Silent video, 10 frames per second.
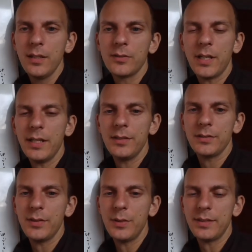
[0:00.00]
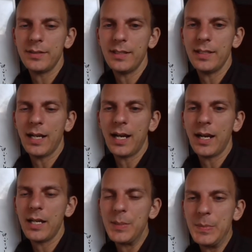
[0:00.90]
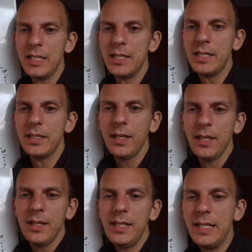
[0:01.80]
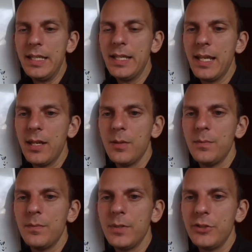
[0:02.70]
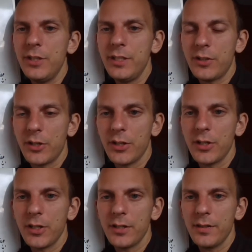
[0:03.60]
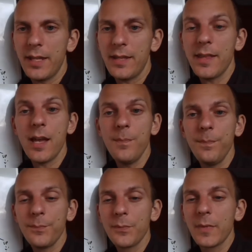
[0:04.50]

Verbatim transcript: right? So you can see I, me, he, him, she, her, they, them.